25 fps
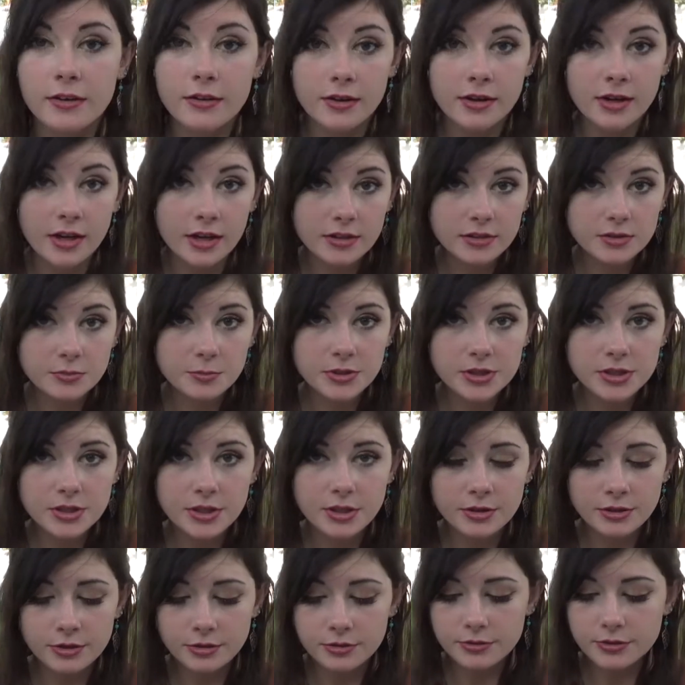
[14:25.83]
The next
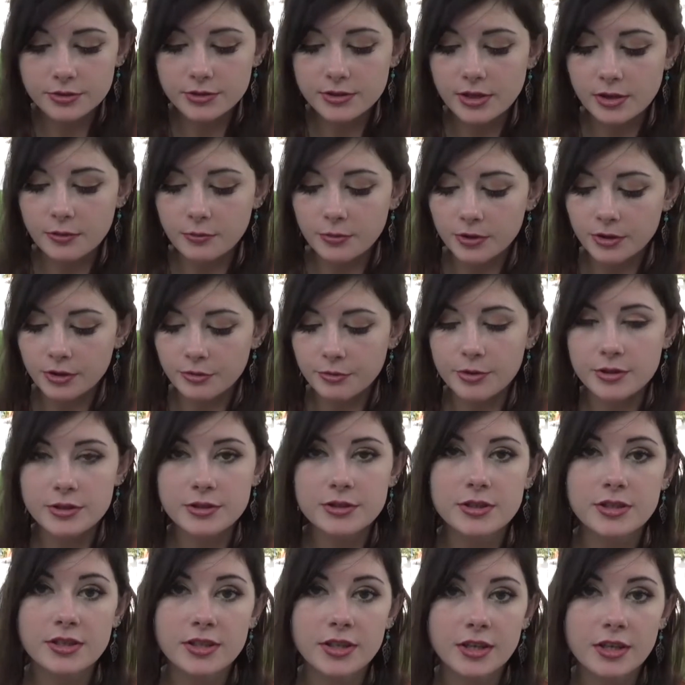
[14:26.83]
materials that we're going
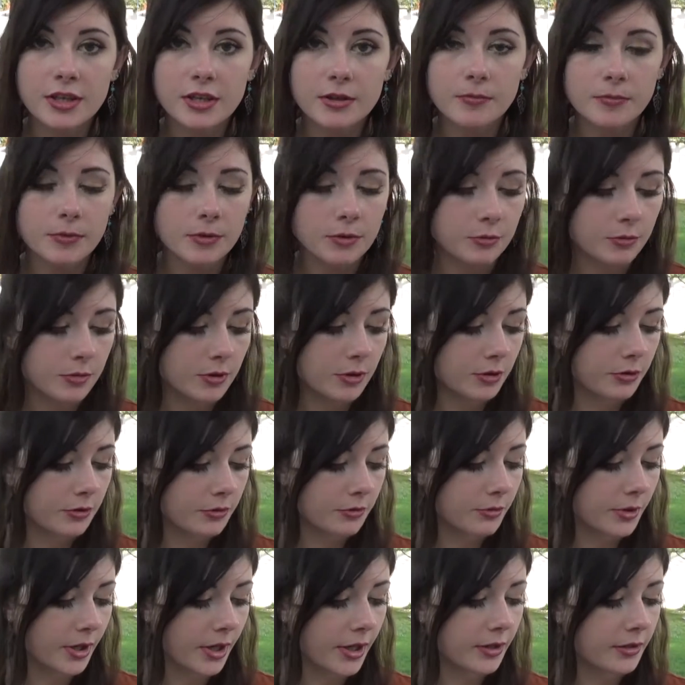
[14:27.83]
to need if you want to
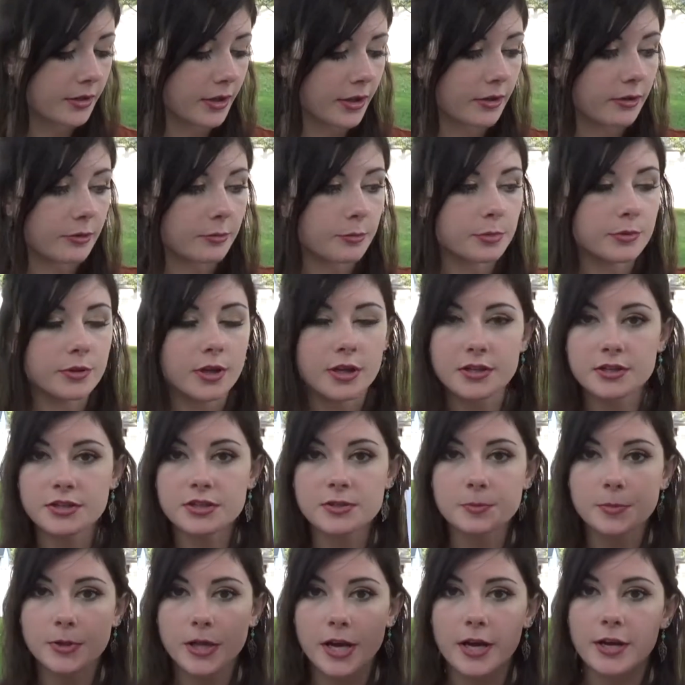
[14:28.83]
create like a blood
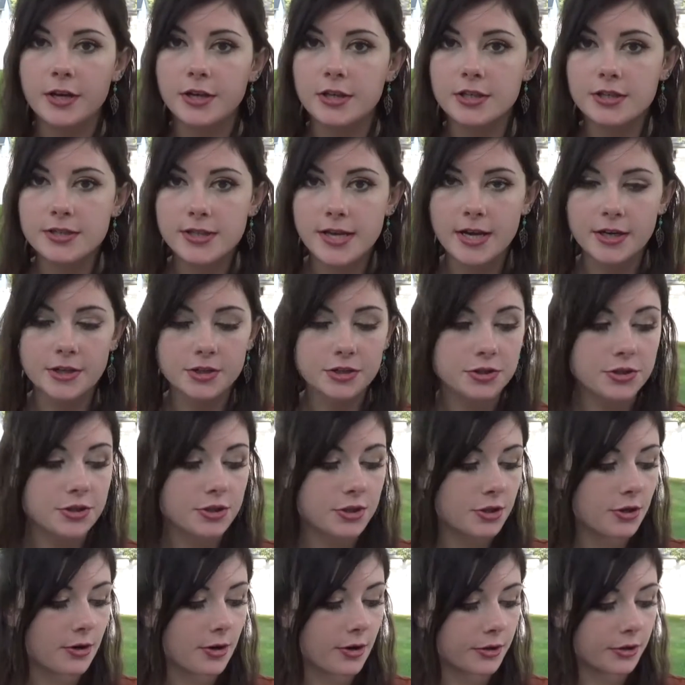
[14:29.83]
splatter
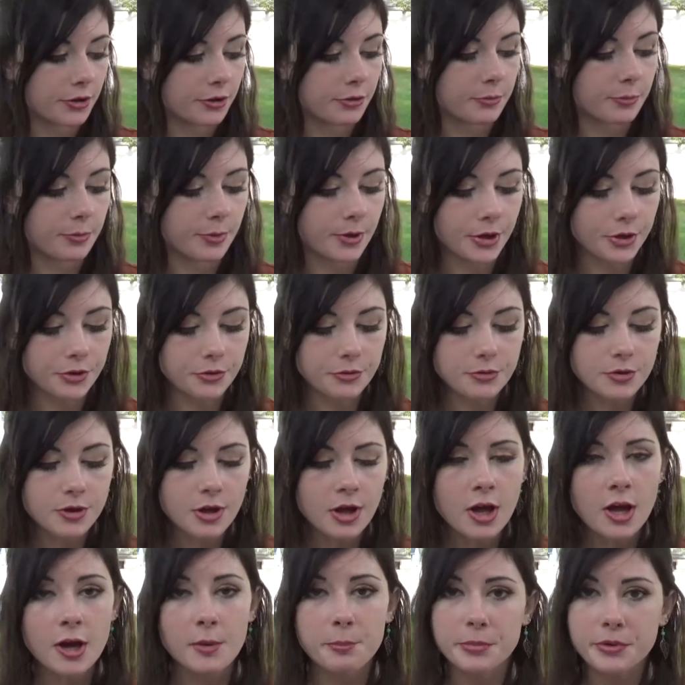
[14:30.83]
texture on your bow
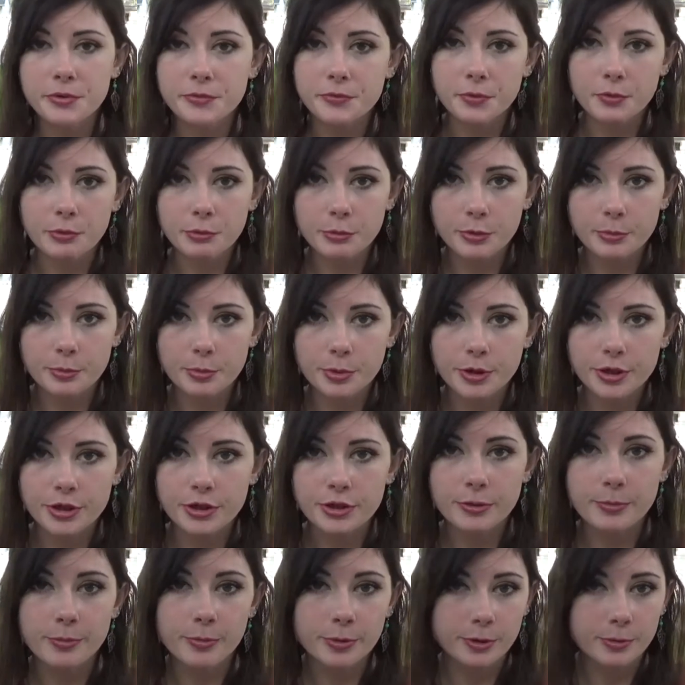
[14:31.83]
before we put
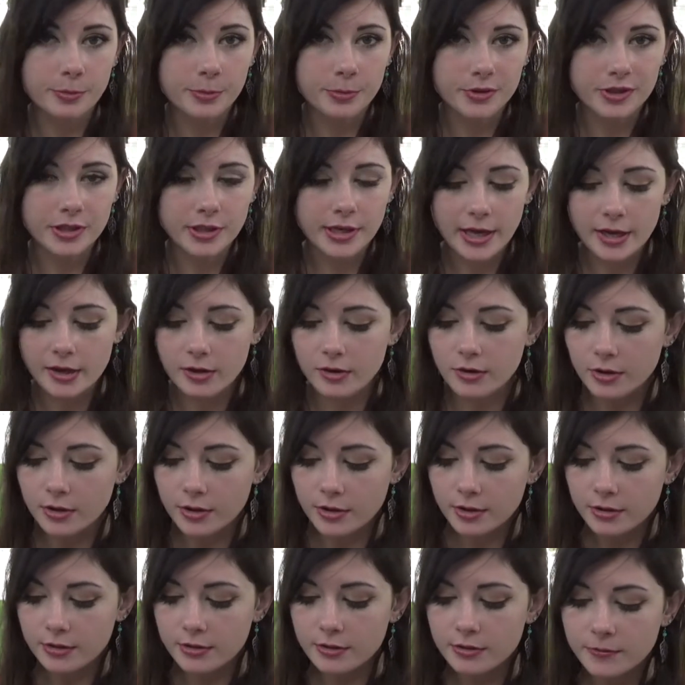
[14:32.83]
the purple net
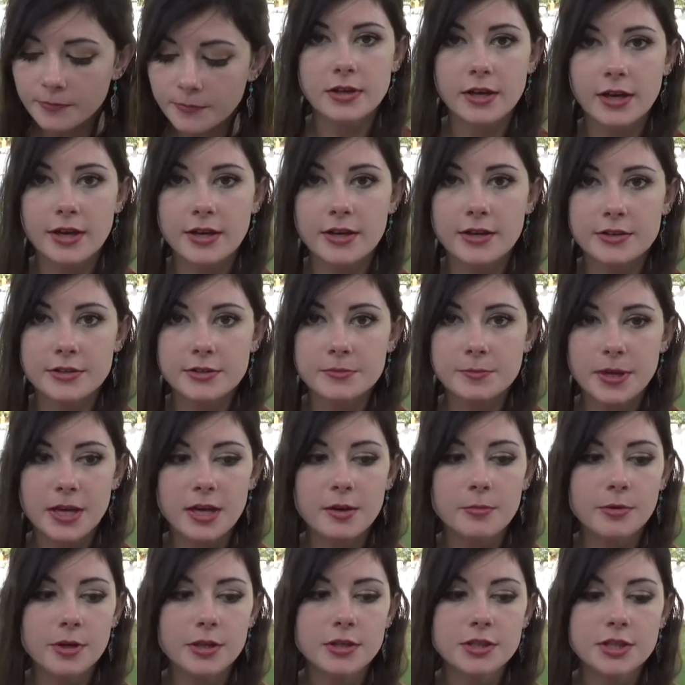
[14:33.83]
on is
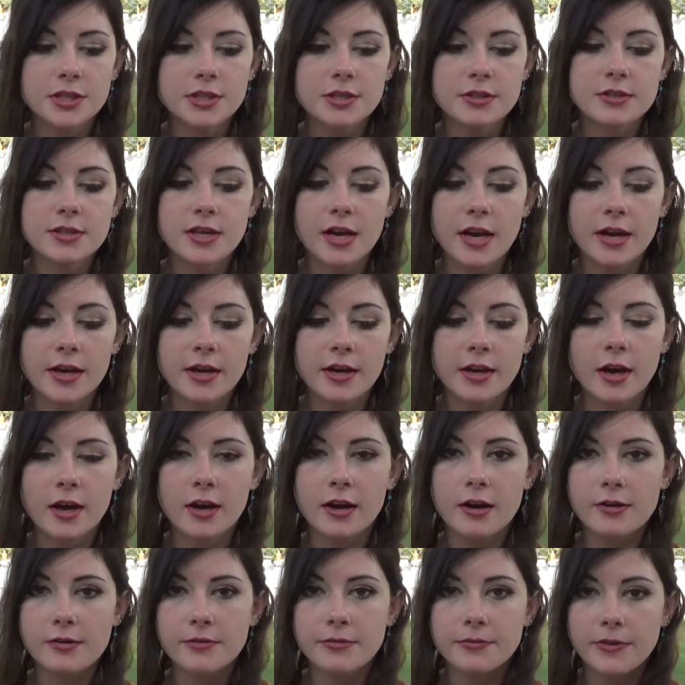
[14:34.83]
paintbrushes. I
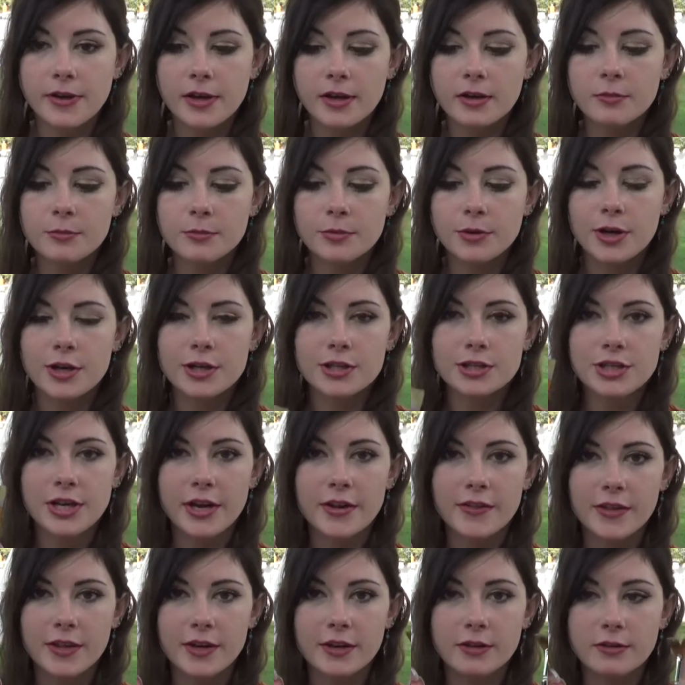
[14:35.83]
got a fan brush
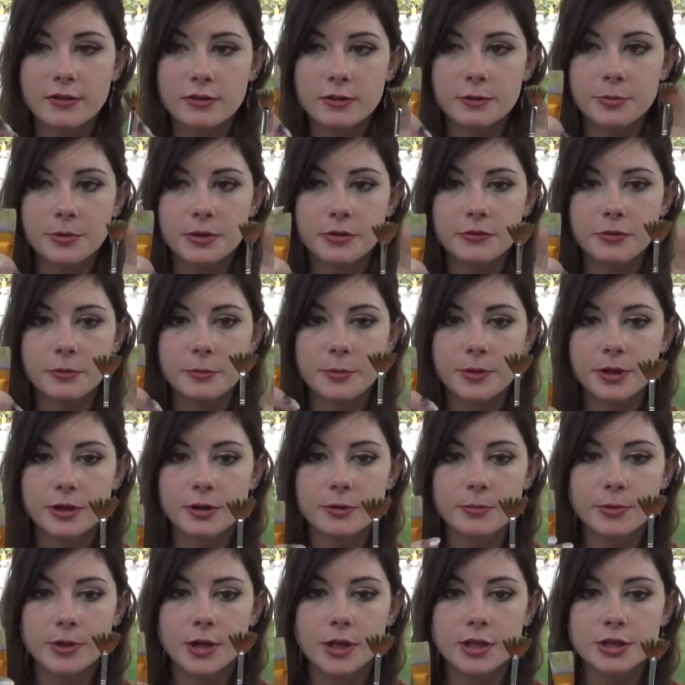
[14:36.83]
and then a little bit of a bigger
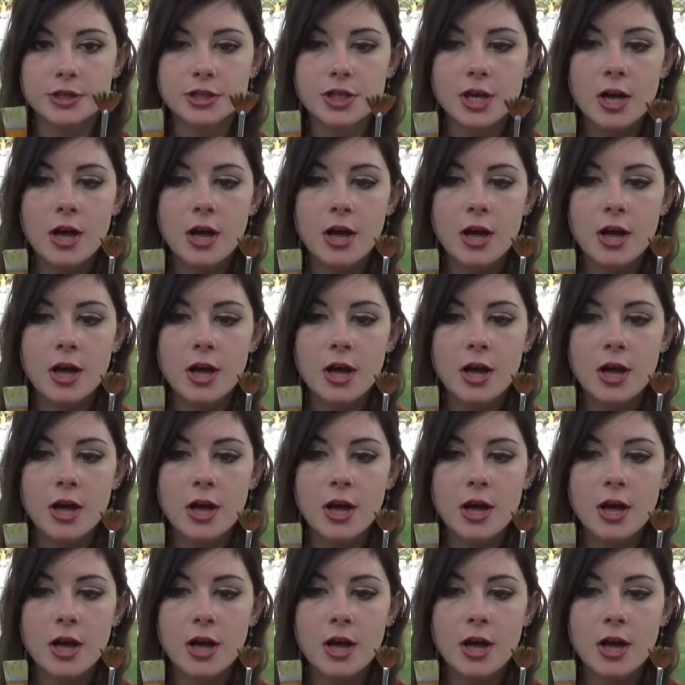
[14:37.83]
brush